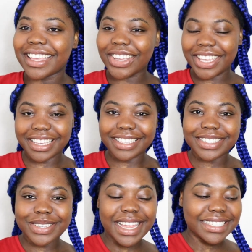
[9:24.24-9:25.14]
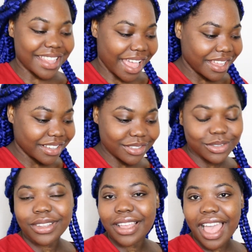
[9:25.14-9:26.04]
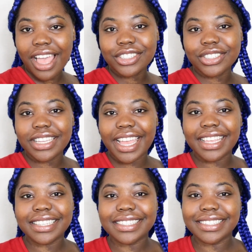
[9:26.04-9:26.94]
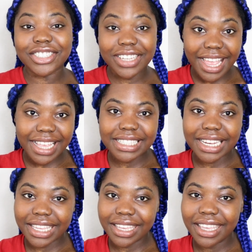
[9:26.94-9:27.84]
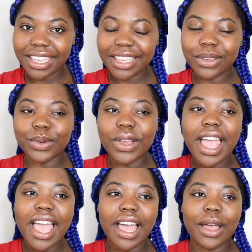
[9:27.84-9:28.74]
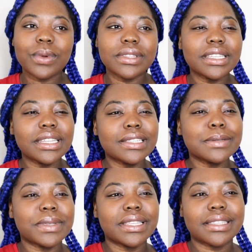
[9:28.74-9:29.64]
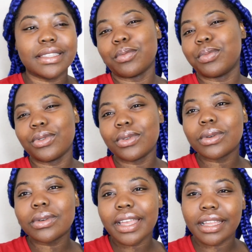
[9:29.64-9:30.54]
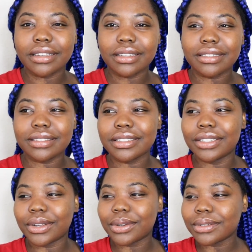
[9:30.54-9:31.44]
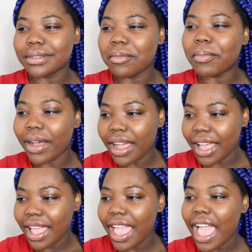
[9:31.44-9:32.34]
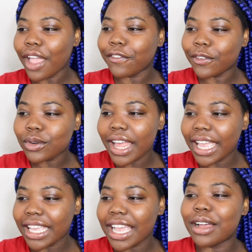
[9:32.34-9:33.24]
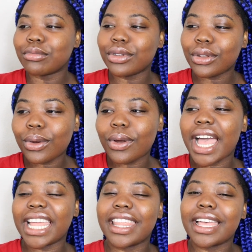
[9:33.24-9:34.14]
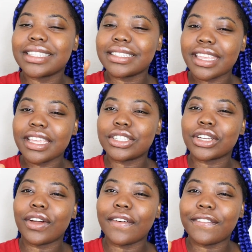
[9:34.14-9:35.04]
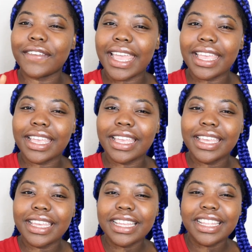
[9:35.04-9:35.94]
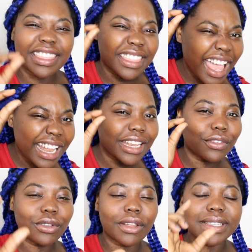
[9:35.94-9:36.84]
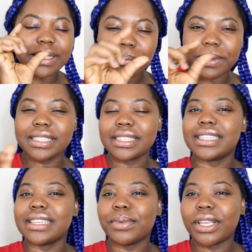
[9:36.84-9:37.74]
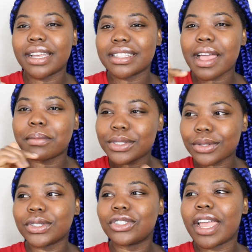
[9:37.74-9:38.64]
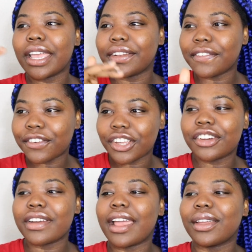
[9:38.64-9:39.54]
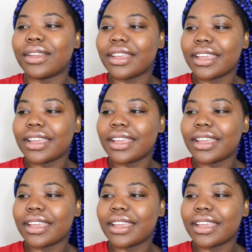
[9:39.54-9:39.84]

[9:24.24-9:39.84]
Okay, so that's that. How do you guys like it? I wanted it to be simple and, you know, but I feel like I'm not at that stage of like that level of simplicity because I'm still trying to figure out